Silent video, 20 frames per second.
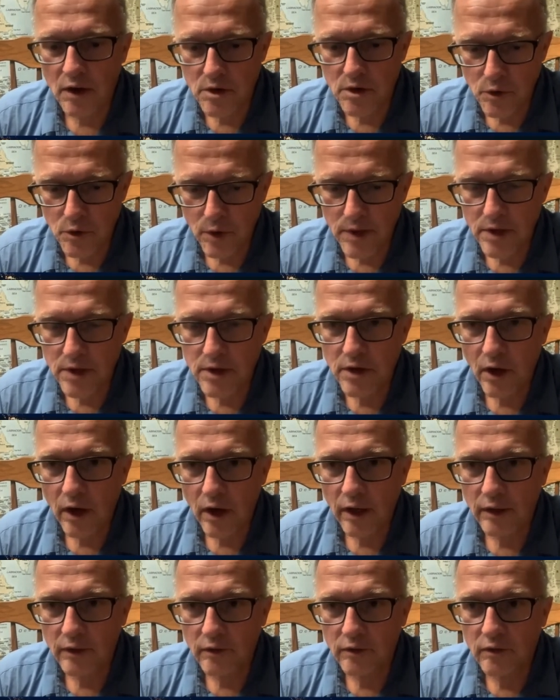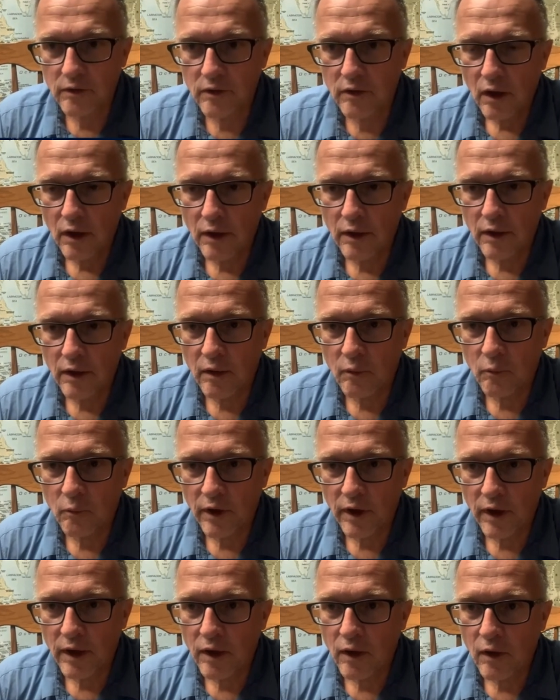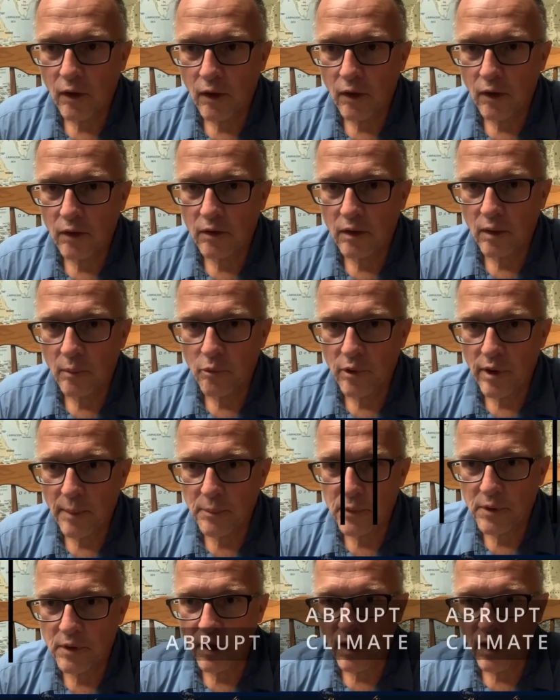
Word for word: join the dots on what I call abrupt